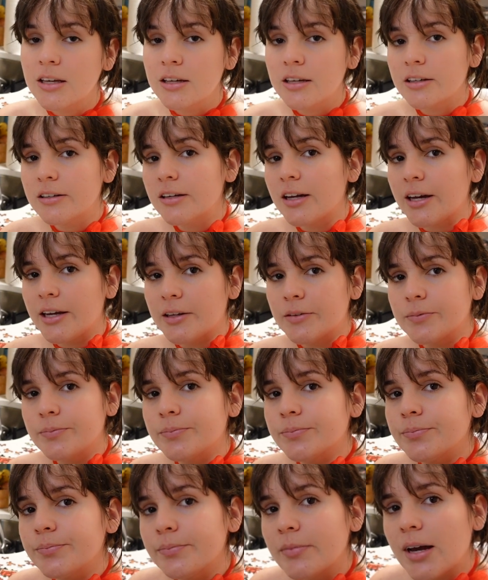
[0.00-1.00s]
Good night.
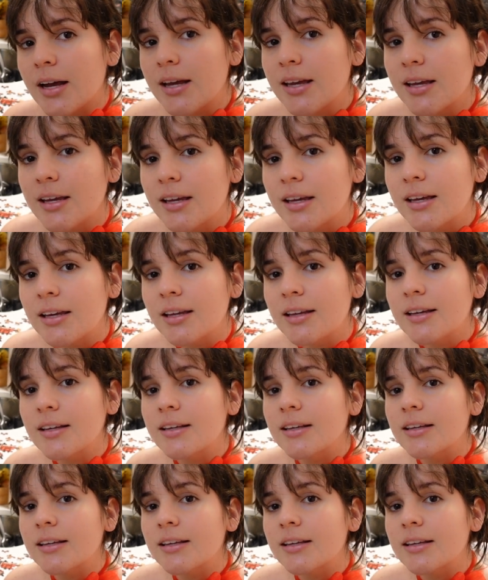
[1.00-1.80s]
Bye.